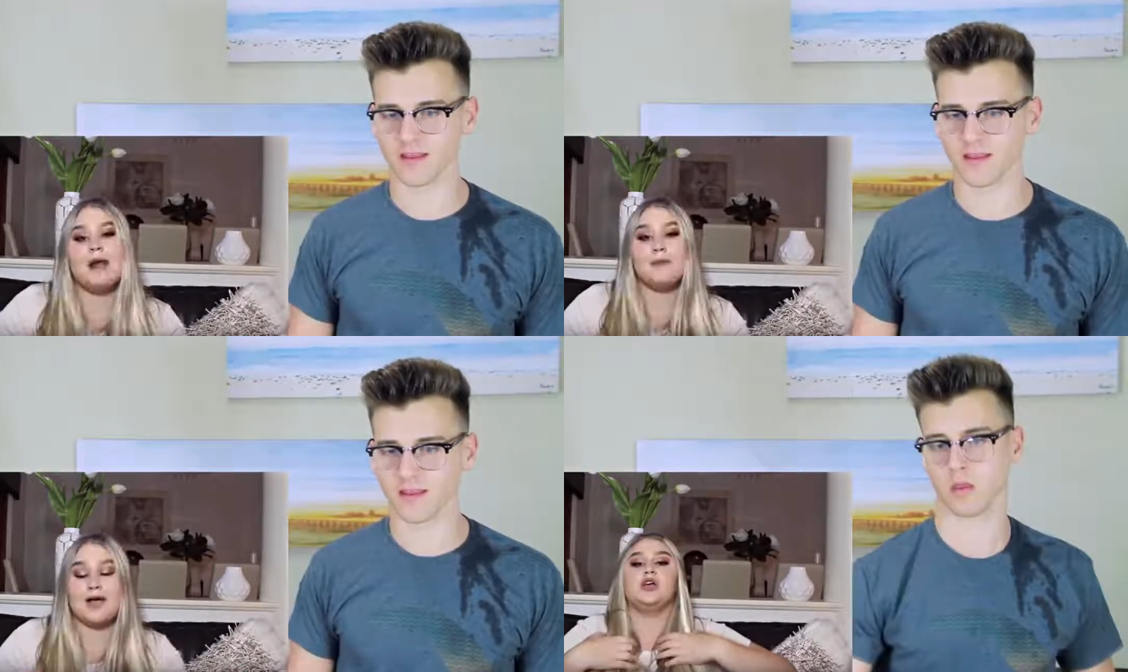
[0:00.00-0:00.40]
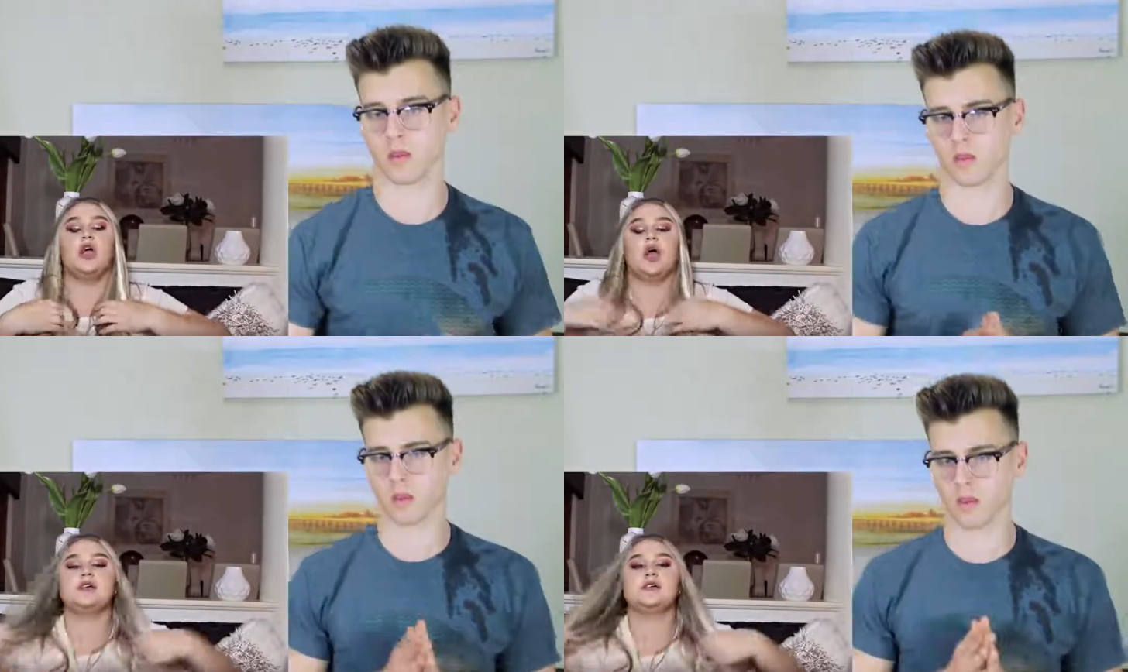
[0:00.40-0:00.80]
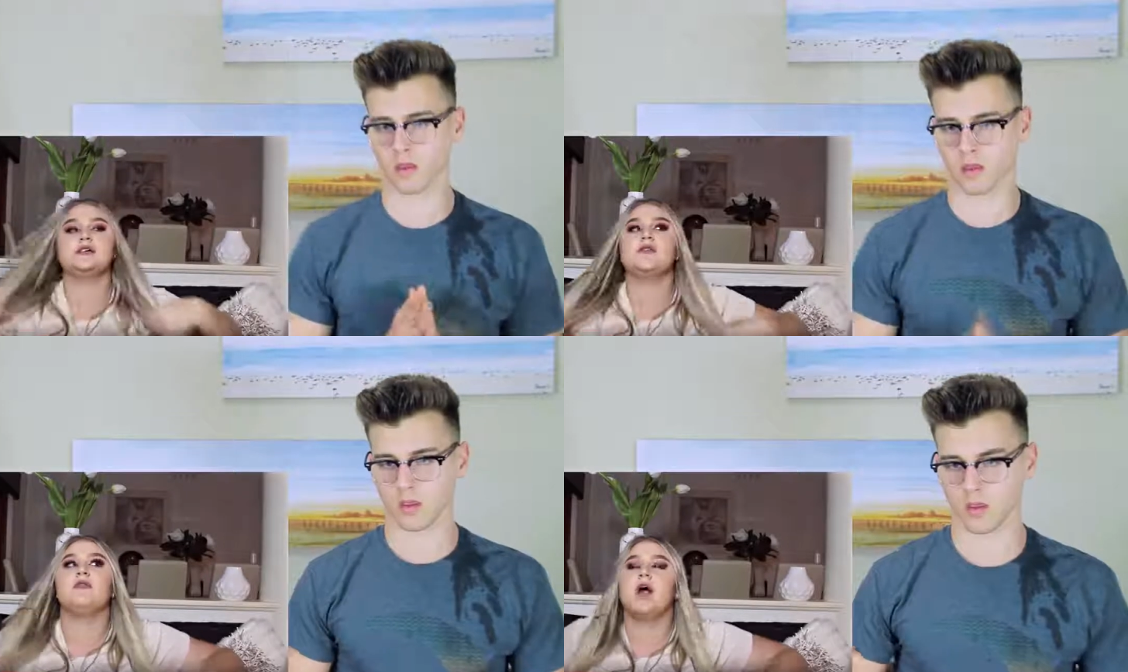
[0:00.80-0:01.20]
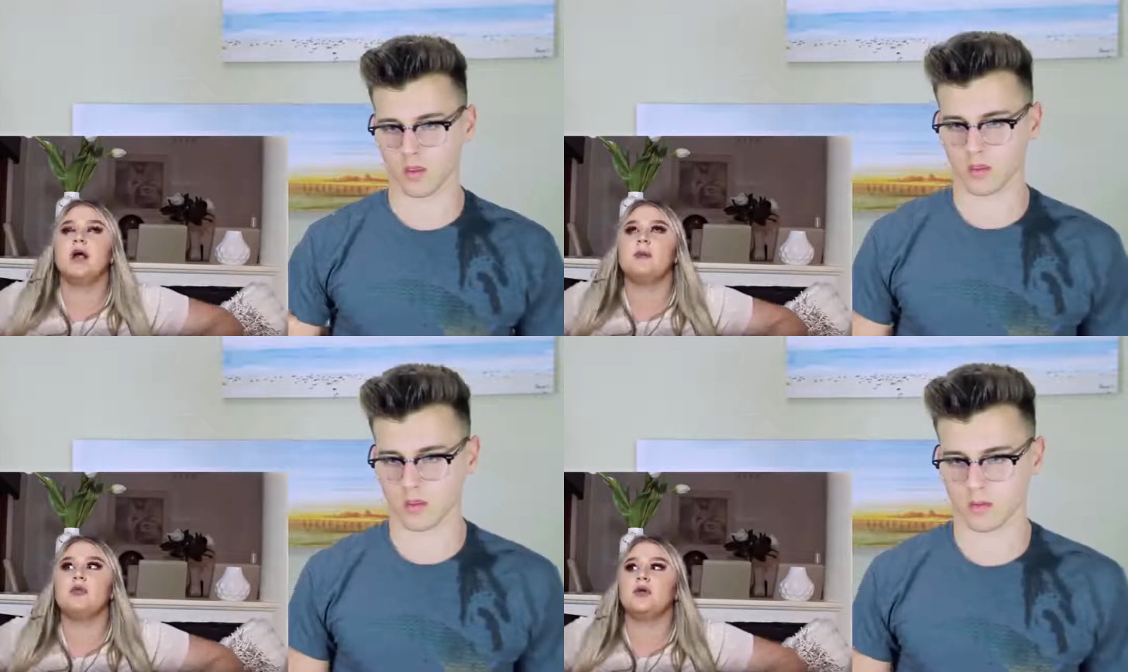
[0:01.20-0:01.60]
Speaker 1: and my dingo hunting is a
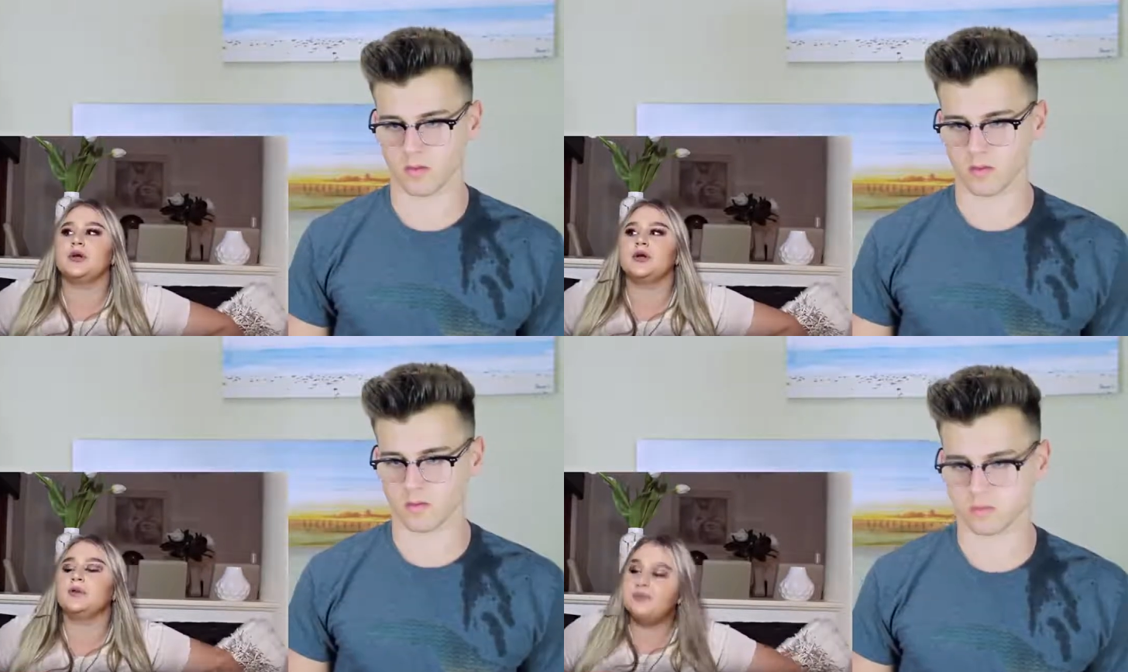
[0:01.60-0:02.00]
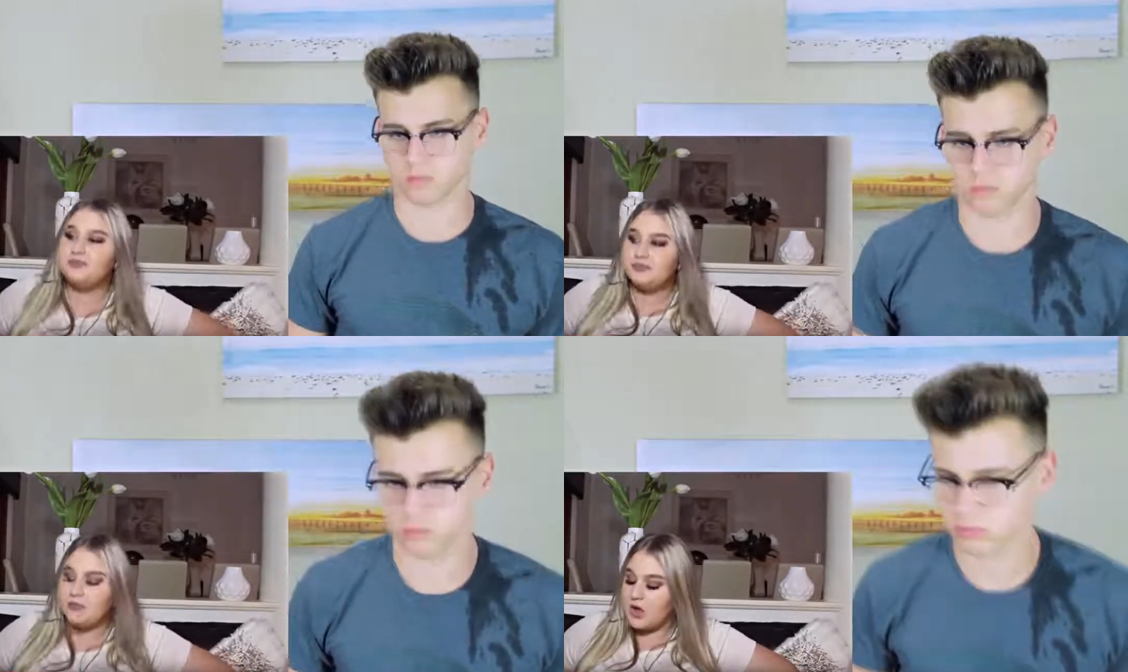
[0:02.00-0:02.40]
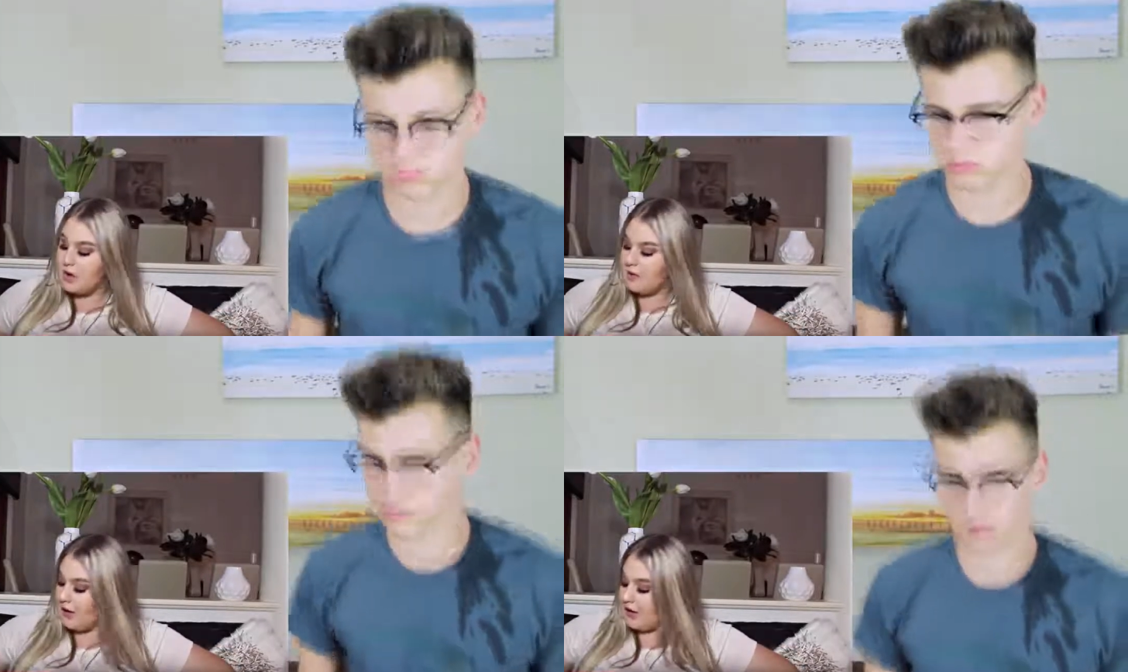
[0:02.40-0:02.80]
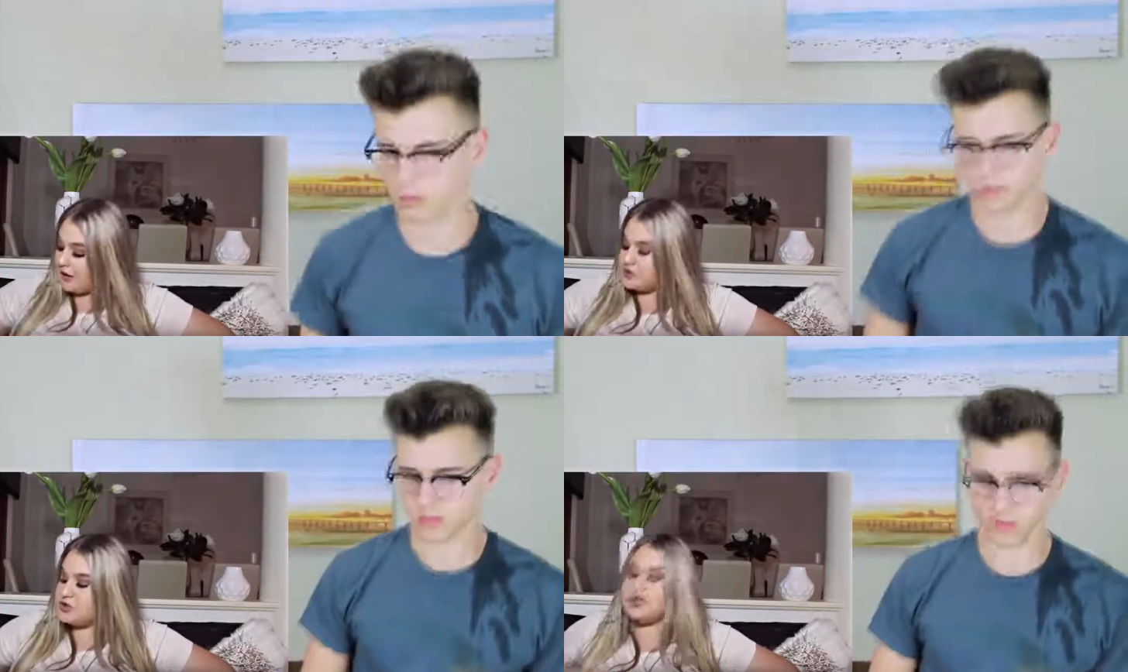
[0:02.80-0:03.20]
very important part
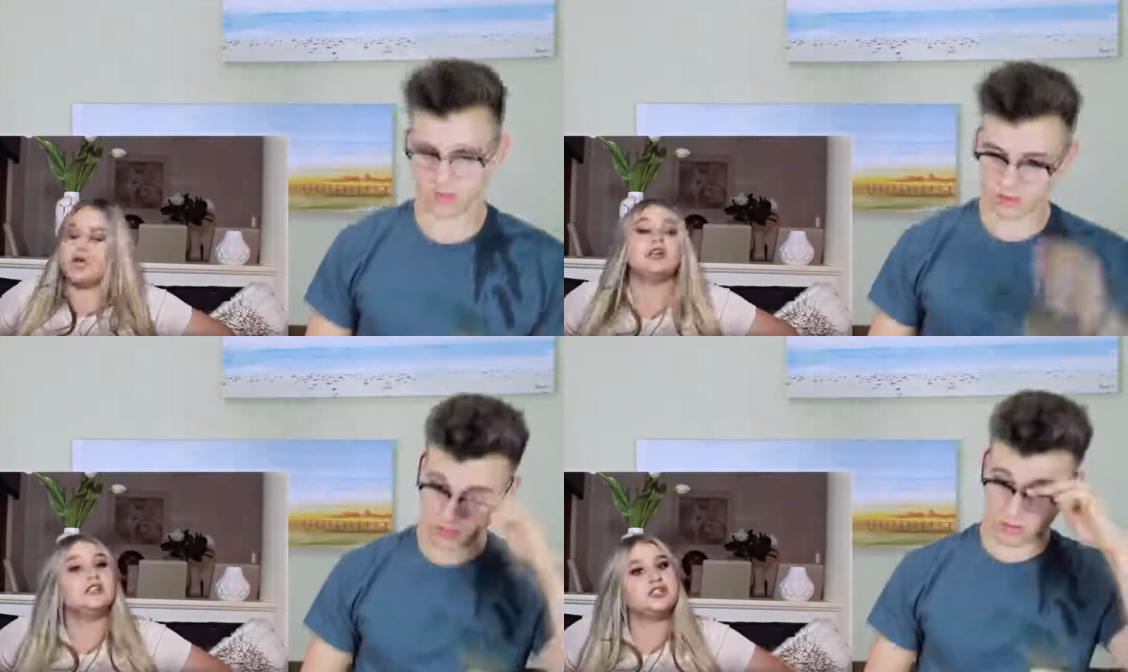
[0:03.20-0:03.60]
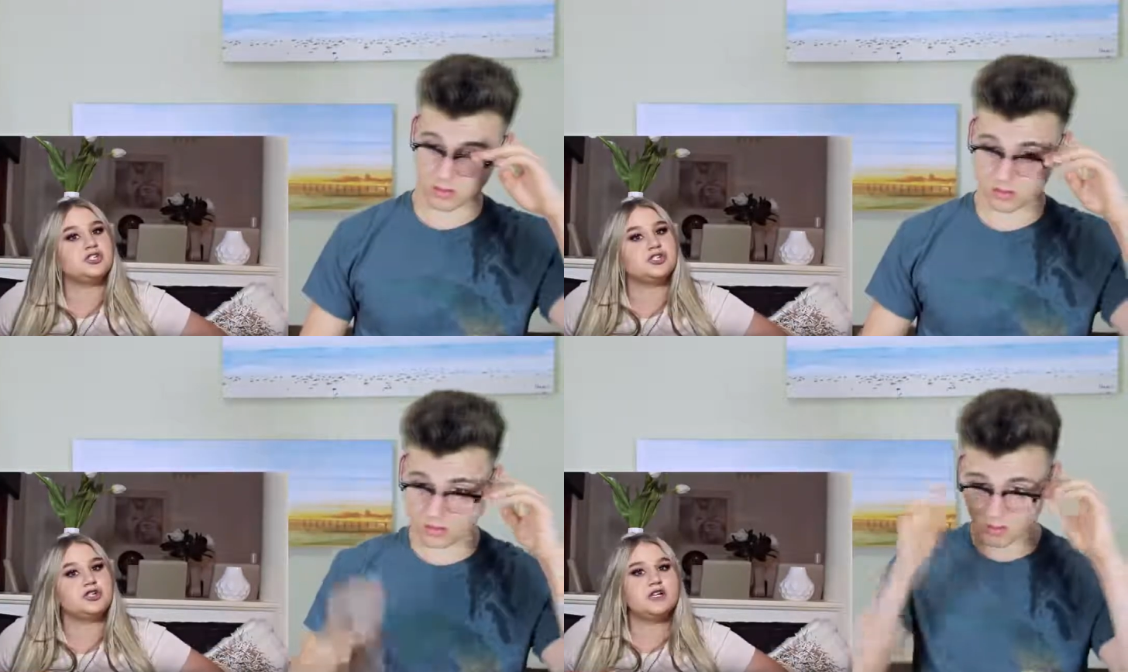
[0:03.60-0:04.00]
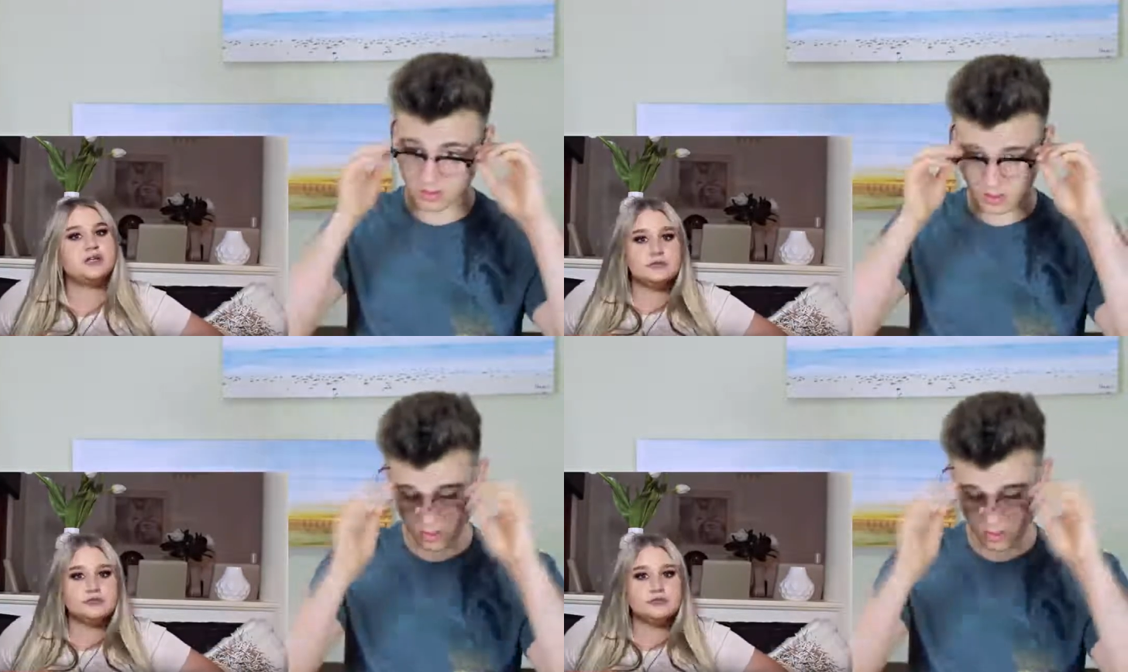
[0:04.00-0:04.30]
of Australian history.